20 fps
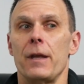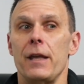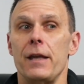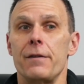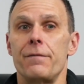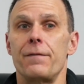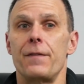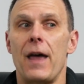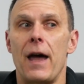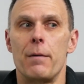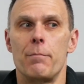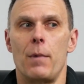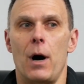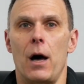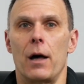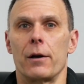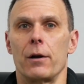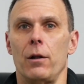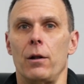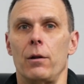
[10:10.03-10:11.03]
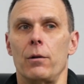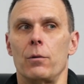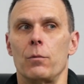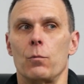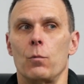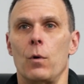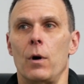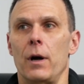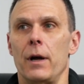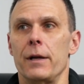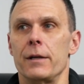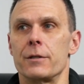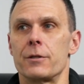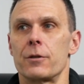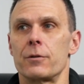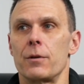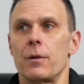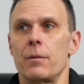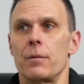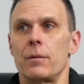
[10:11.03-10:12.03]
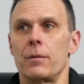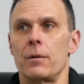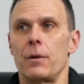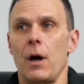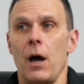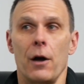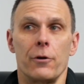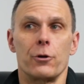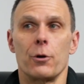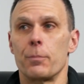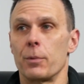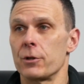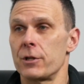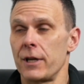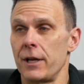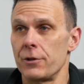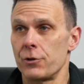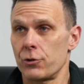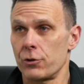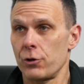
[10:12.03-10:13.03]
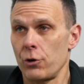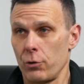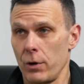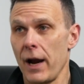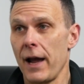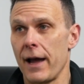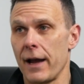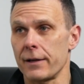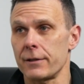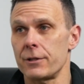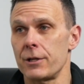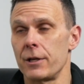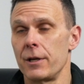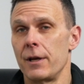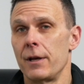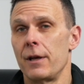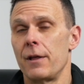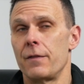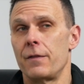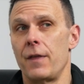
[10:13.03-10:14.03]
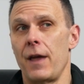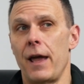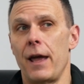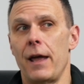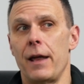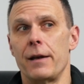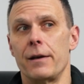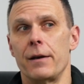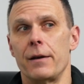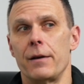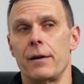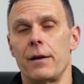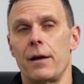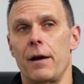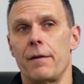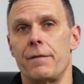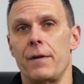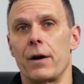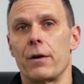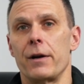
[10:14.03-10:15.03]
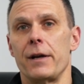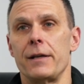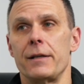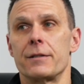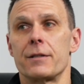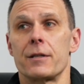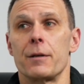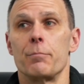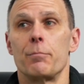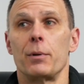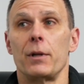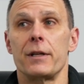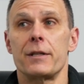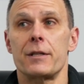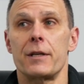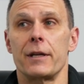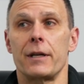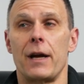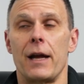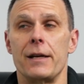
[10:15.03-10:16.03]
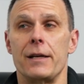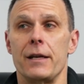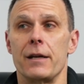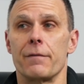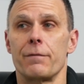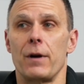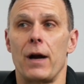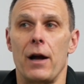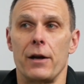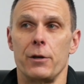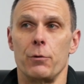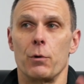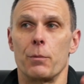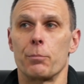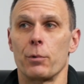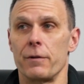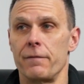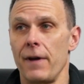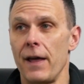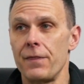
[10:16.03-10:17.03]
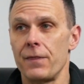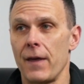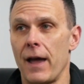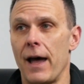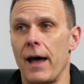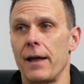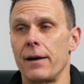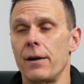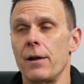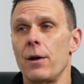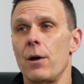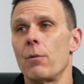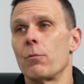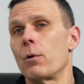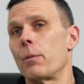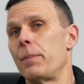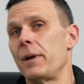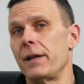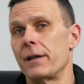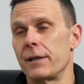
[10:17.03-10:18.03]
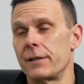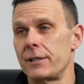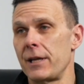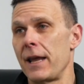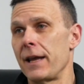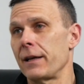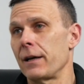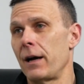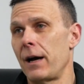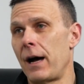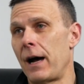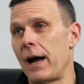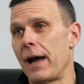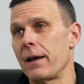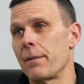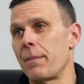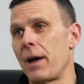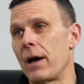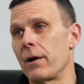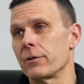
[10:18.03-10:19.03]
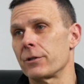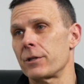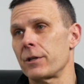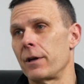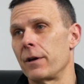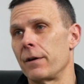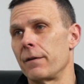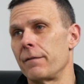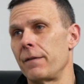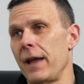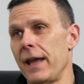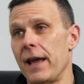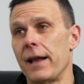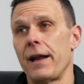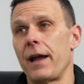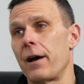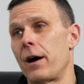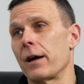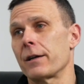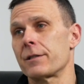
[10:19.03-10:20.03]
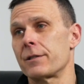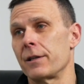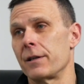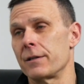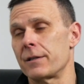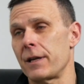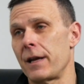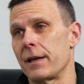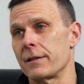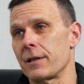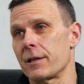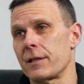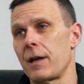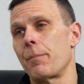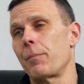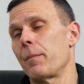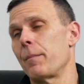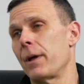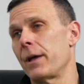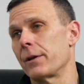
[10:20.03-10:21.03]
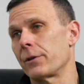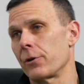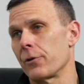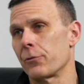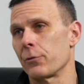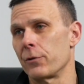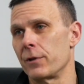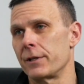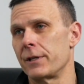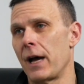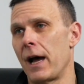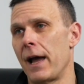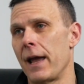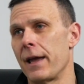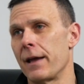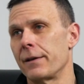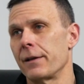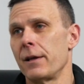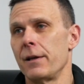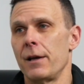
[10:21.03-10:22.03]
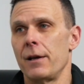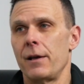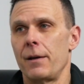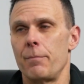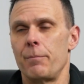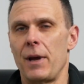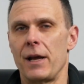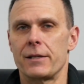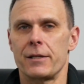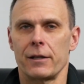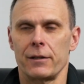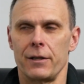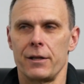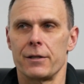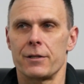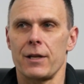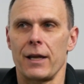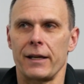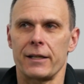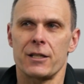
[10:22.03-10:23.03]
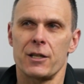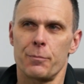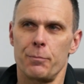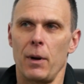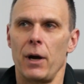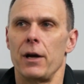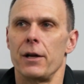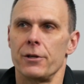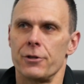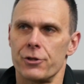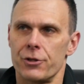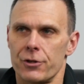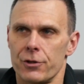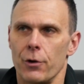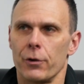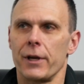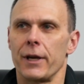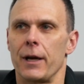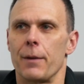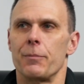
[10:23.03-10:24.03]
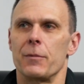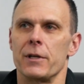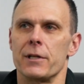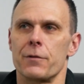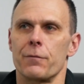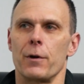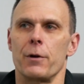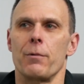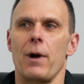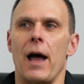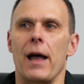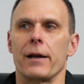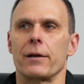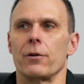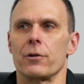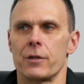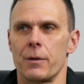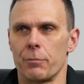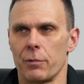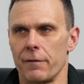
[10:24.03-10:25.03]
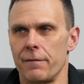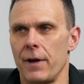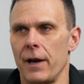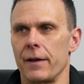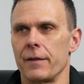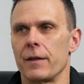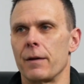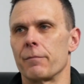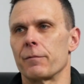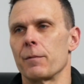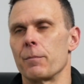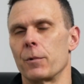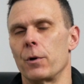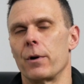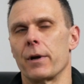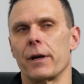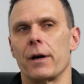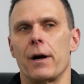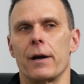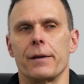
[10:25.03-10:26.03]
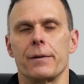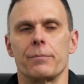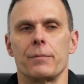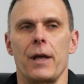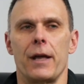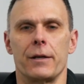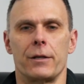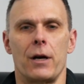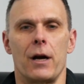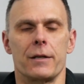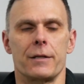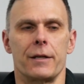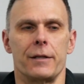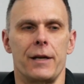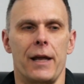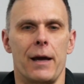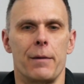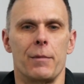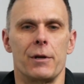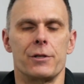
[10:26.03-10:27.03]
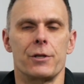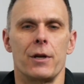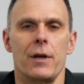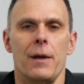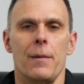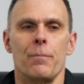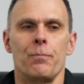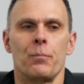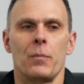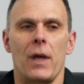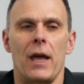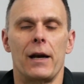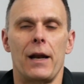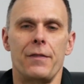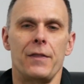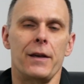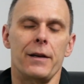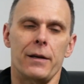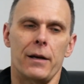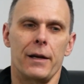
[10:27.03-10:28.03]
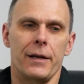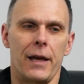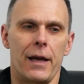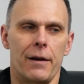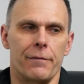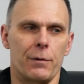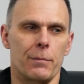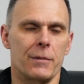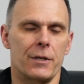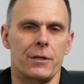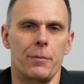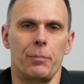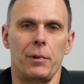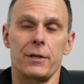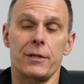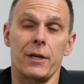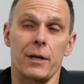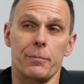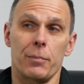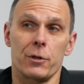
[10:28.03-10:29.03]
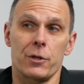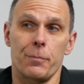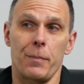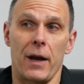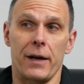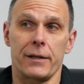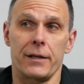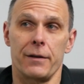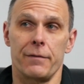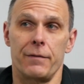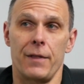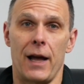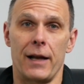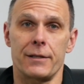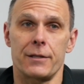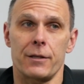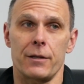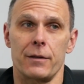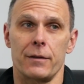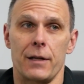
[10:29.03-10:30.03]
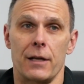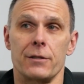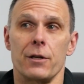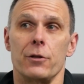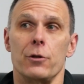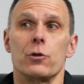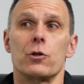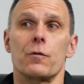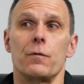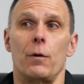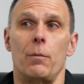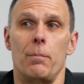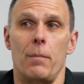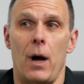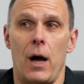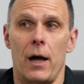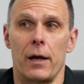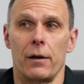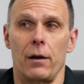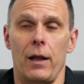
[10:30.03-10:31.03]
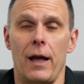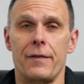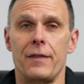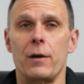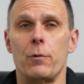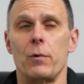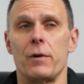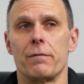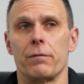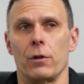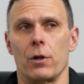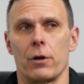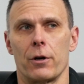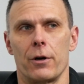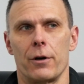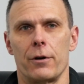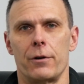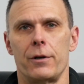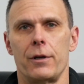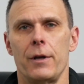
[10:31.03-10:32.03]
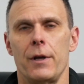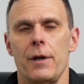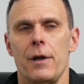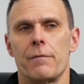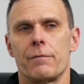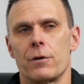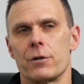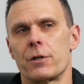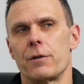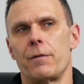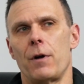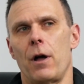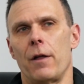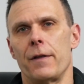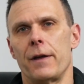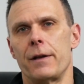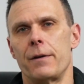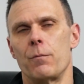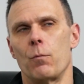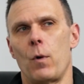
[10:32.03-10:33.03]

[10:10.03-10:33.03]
if that model was 100% correct, then a very simplistic idea for how you would prevent that would be to take high amounts of antioxidants as a supplement or through the diet. Basically, it's like a sponge soaking up these free radicals and preventing them from going on and causing damage. And I think, again, from a simplistic perspective, that's a useful model. I think we've learned, first of all, that